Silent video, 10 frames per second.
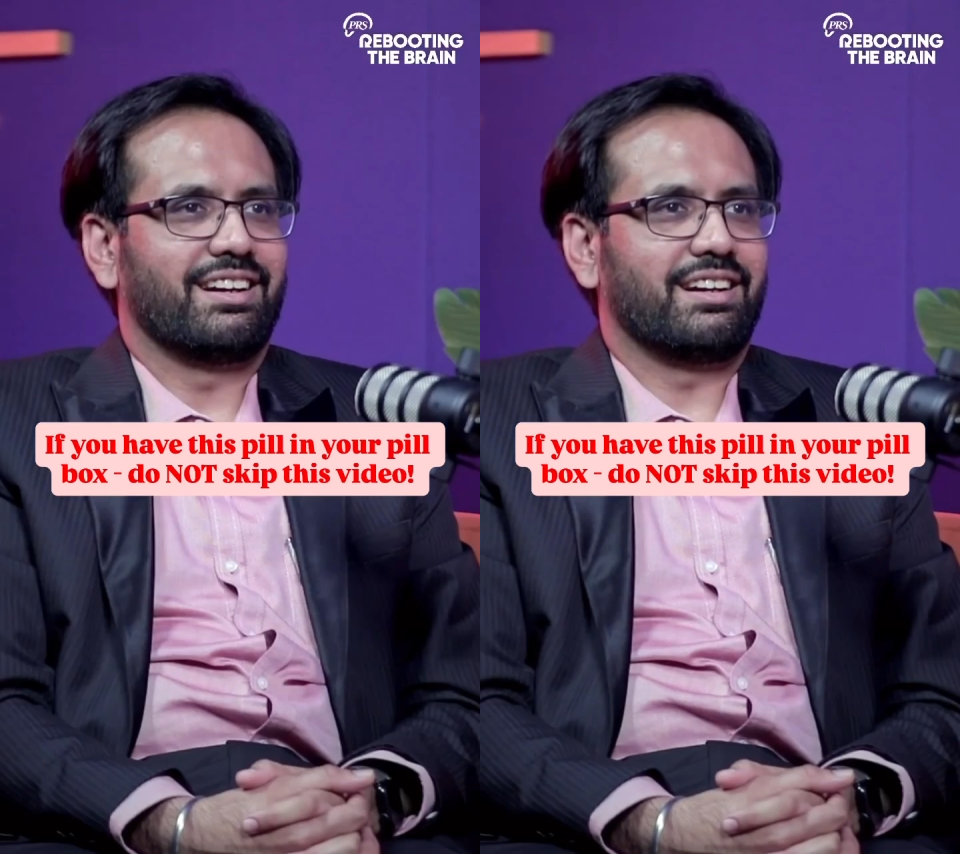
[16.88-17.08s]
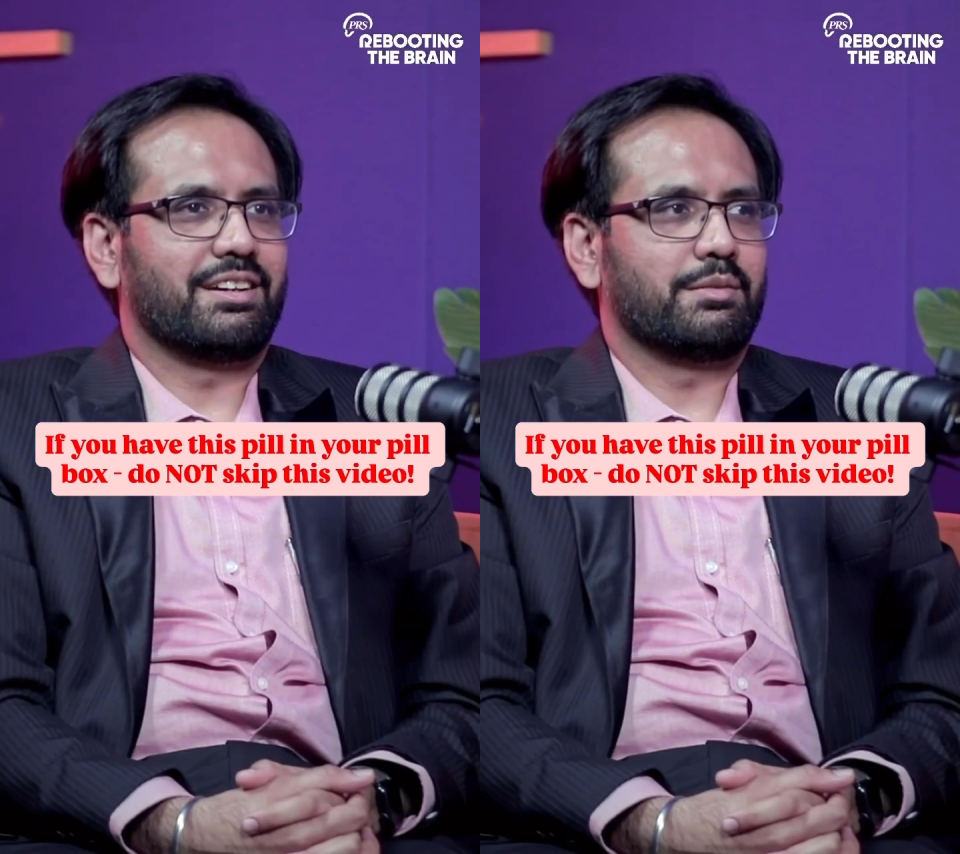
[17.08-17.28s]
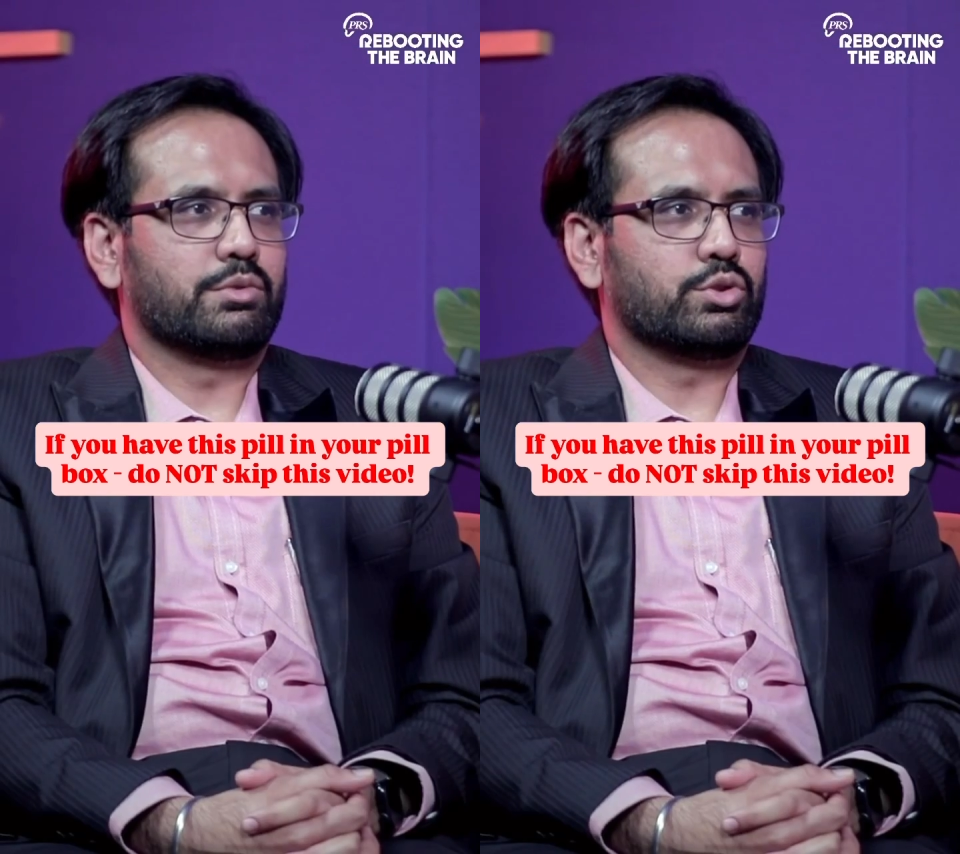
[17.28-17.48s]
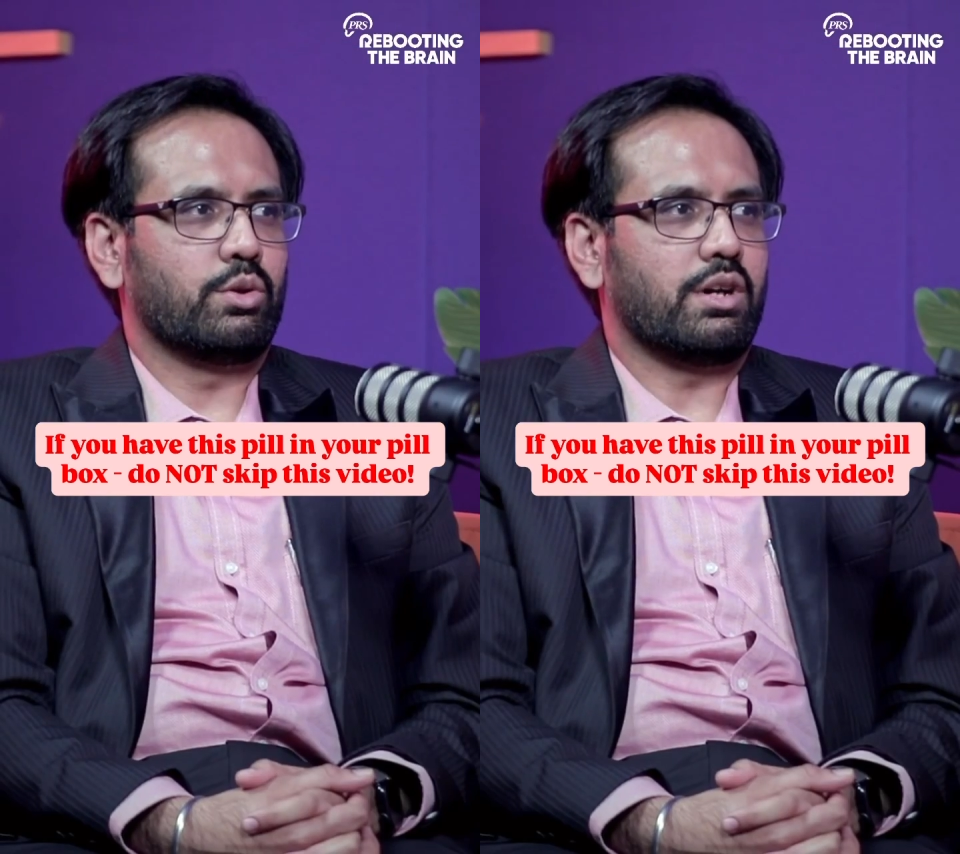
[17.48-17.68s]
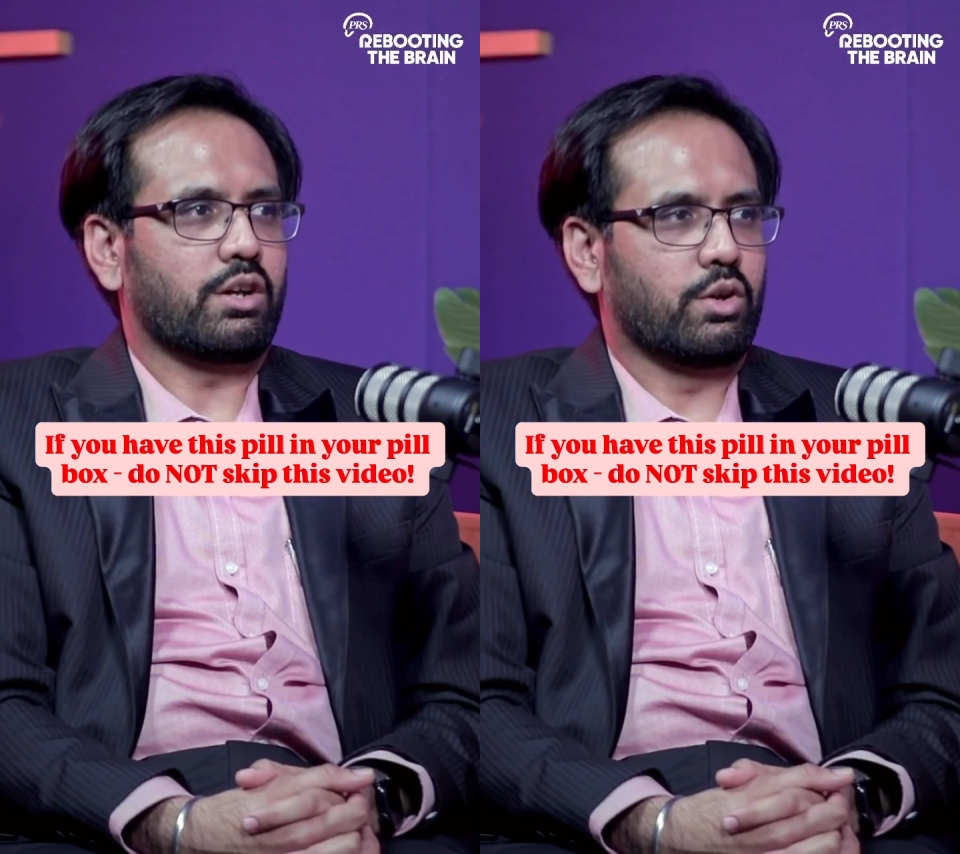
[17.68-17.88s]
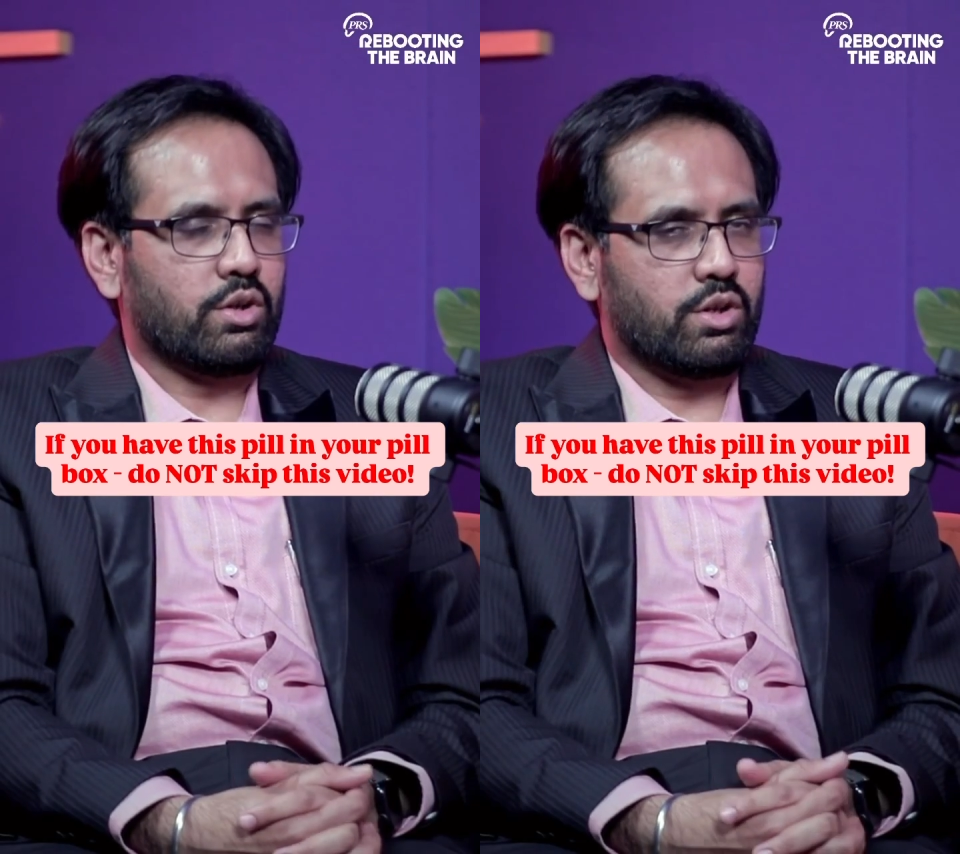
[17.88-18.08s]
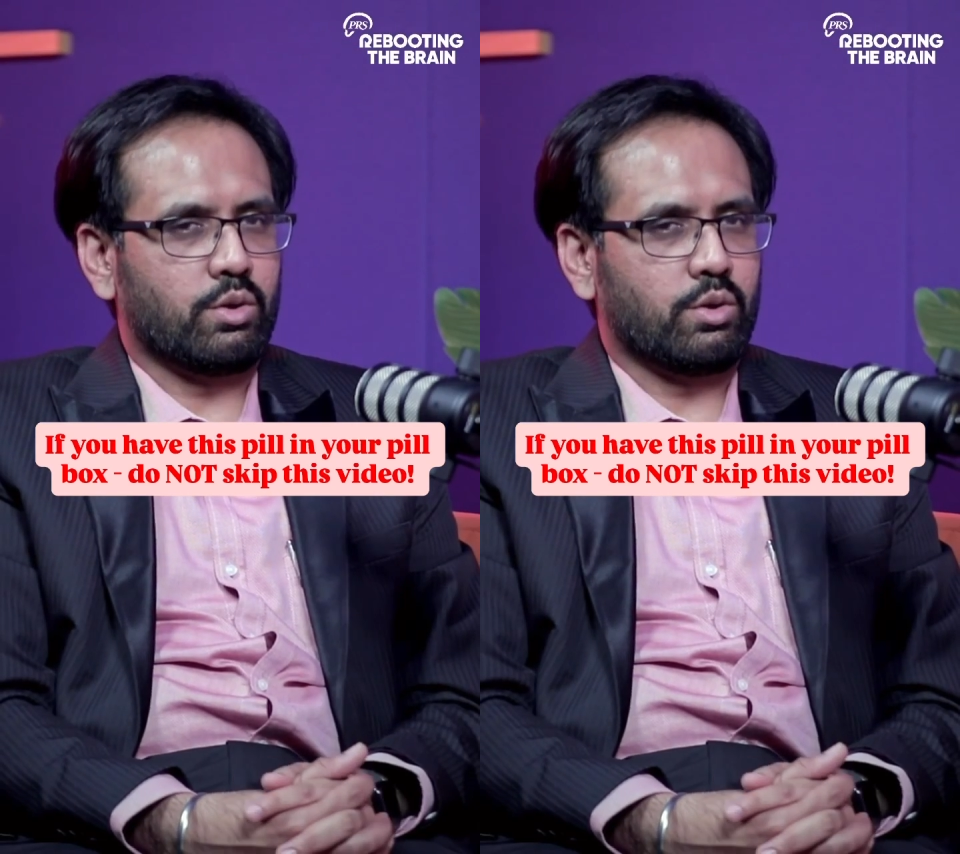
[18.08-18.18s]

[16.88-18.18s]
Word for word: that. Um, so a good